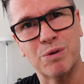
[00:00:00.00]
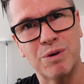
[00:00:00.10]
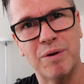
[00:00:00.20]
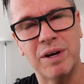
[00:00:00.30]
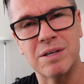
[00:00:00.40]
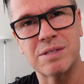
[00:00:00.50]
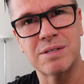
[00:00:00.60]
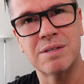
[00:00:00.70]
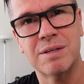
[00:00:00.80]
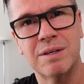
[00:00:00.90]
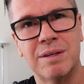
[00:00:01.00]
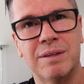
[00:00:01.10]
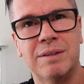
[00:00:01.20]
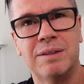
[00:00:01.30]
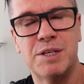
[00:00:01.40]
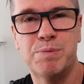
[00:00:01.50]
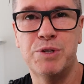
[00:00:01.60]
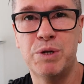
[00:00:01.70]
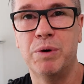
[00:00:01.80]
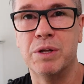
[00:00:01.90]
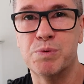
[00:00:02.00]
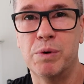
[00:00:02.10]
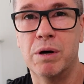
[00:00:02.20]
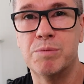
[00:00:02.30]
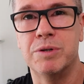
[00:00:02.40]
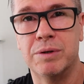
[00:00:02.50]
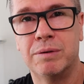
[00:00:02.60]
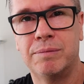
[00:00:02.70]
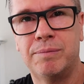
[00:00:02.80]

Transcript: Carrera S, especially one that's well optioned.